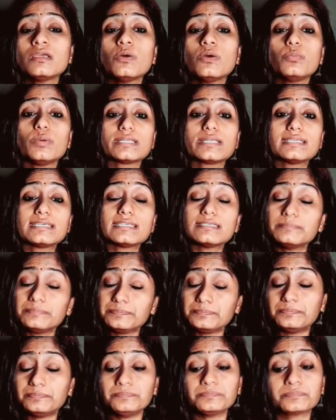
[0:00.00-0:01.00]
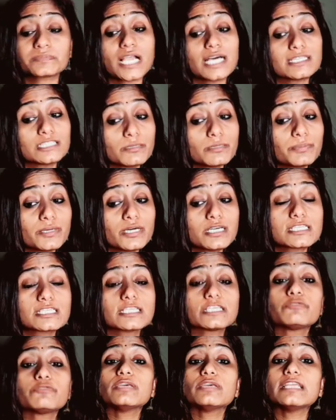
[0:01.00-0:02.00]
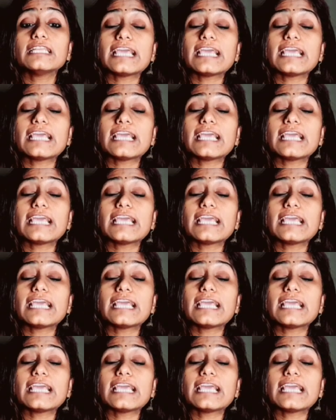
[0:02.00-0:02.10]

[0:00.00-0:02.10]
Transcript: whether other person